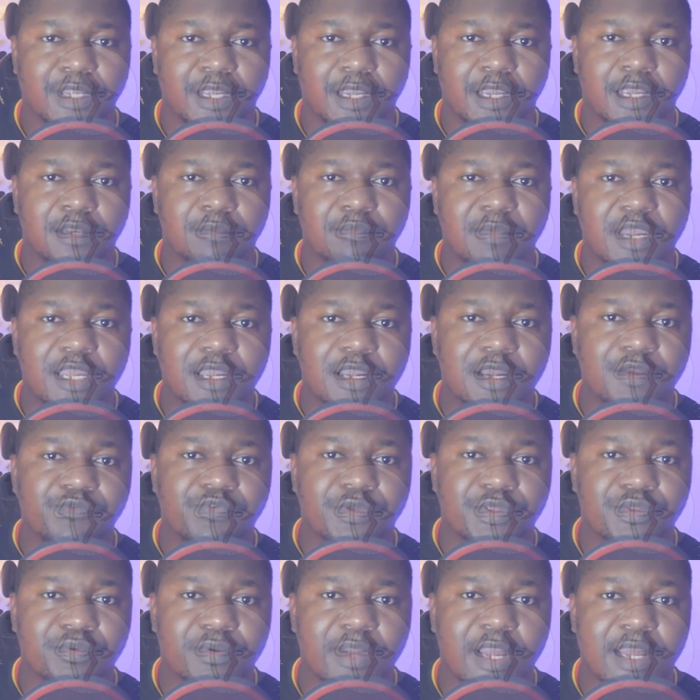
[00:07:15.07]
In my
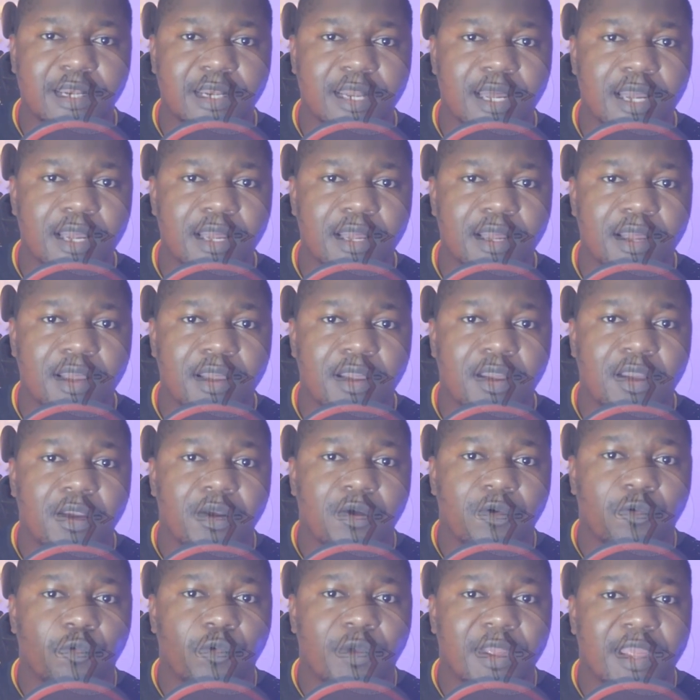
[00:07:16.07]
country, Uganda,
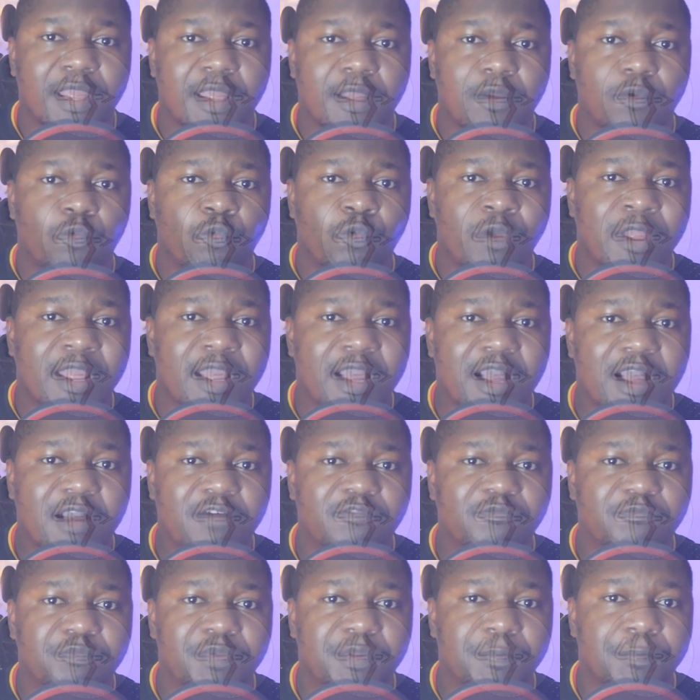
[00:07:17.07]
we
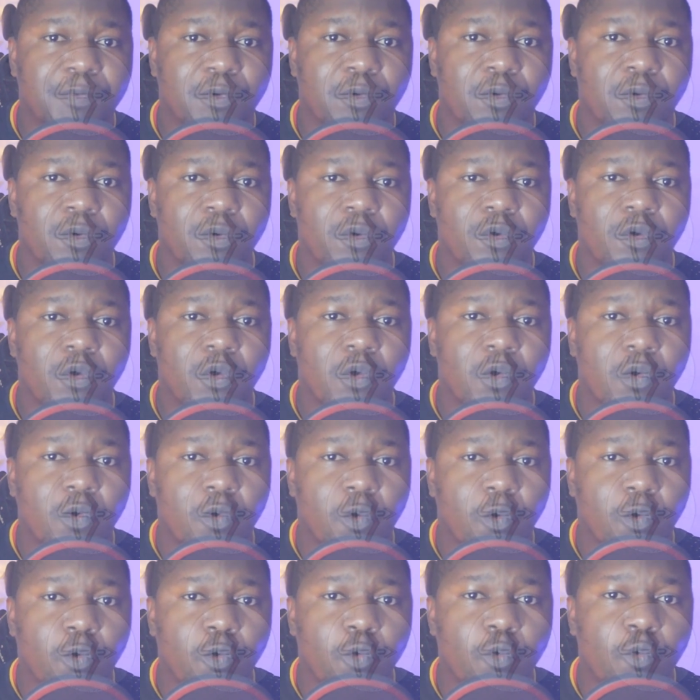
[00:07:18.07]
have people
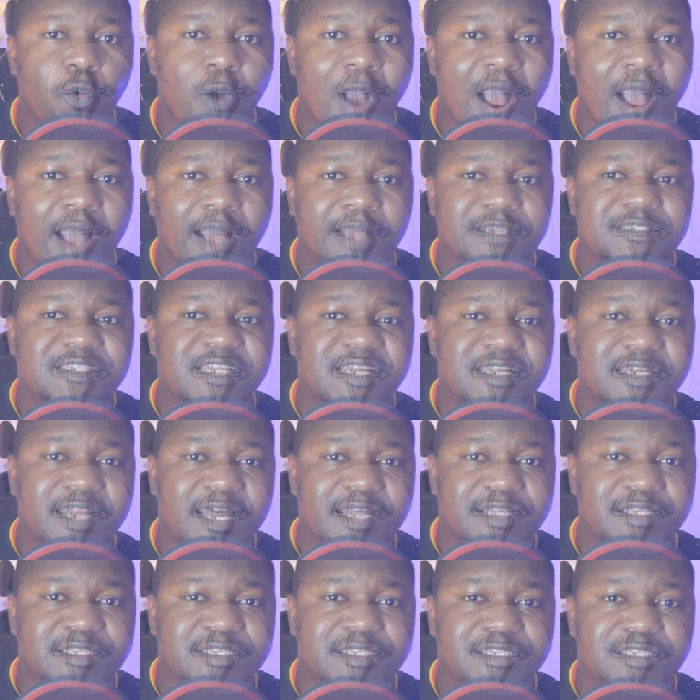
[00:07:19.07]
who are
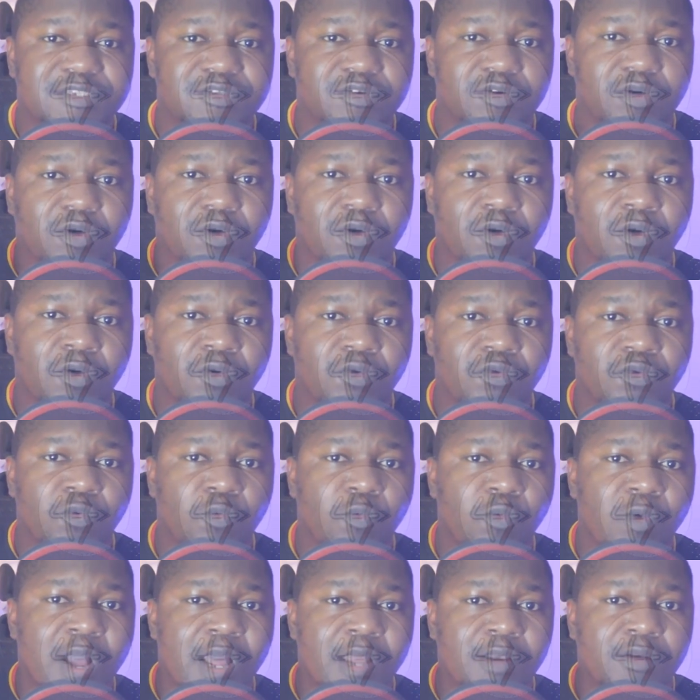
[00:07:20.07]
tenants
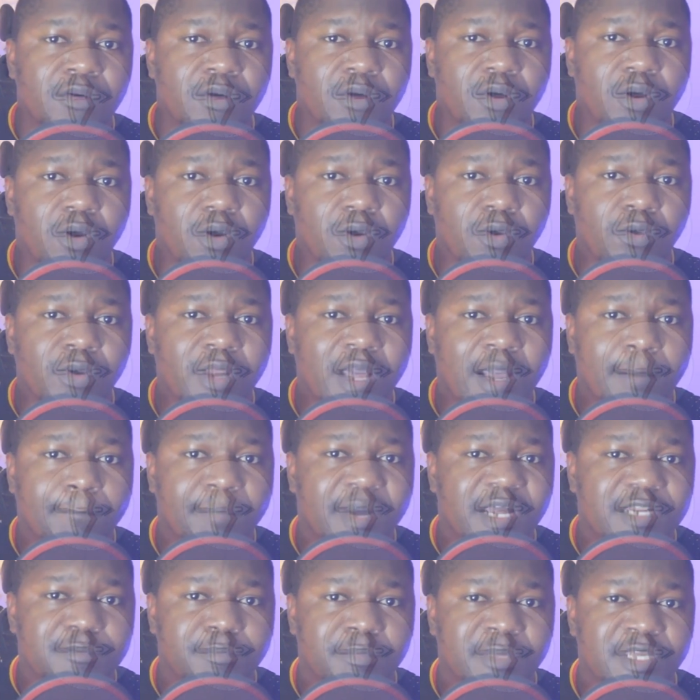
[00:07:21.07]
on one whole
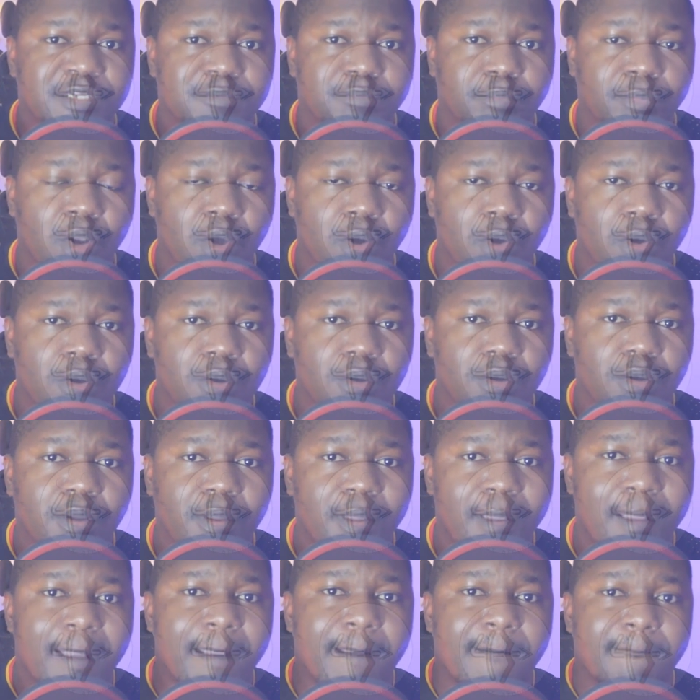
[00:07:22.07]
apartment block,
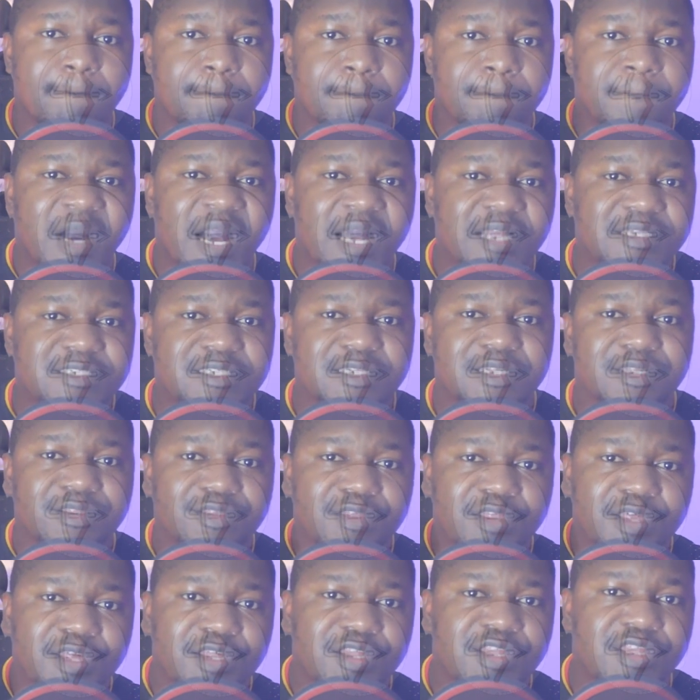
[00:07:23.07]
but
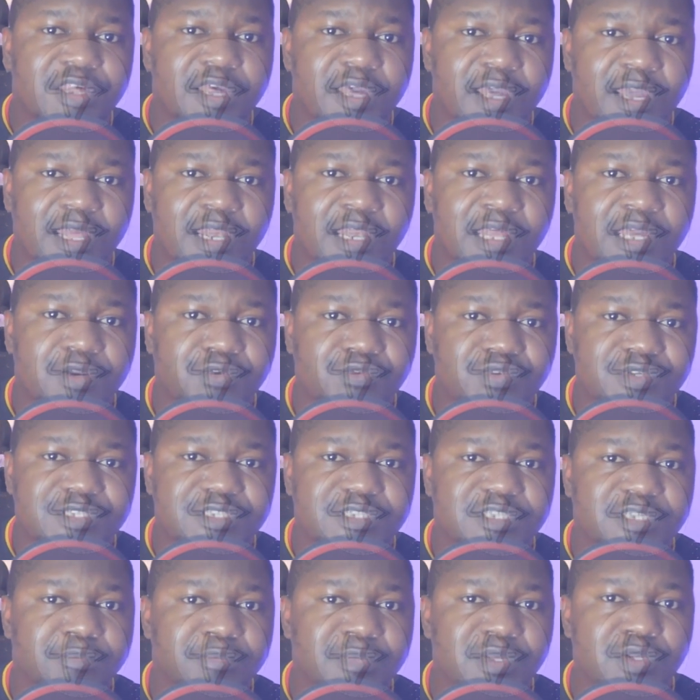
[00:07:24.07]
they share
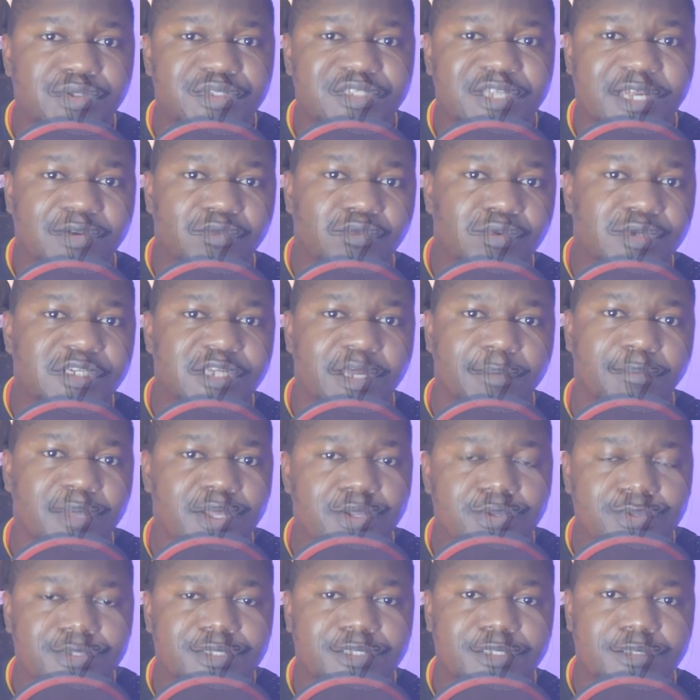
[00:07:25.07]
electricity bills and water
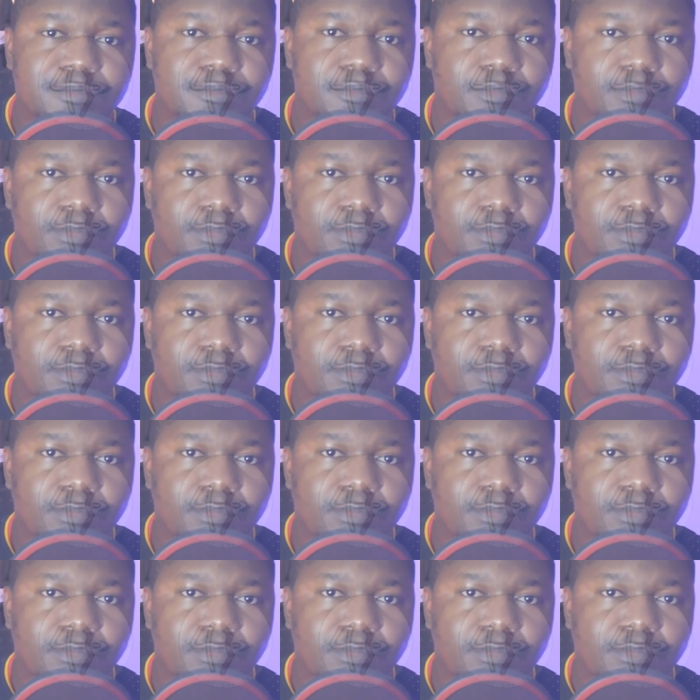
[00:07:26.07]
bills.